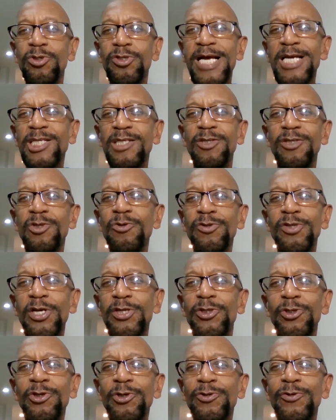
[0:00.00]
That's
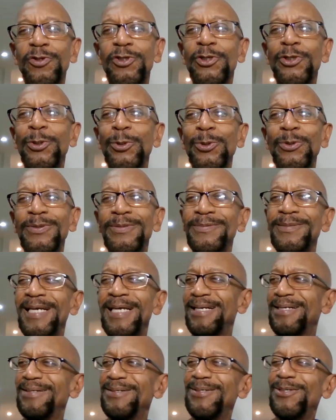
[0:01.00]
just you.
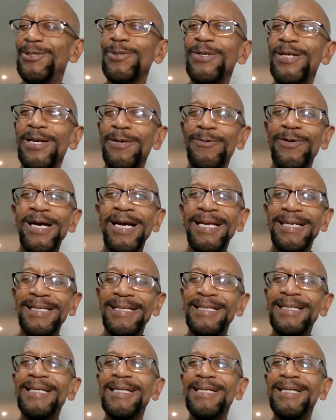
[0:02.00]
Like, okay, right.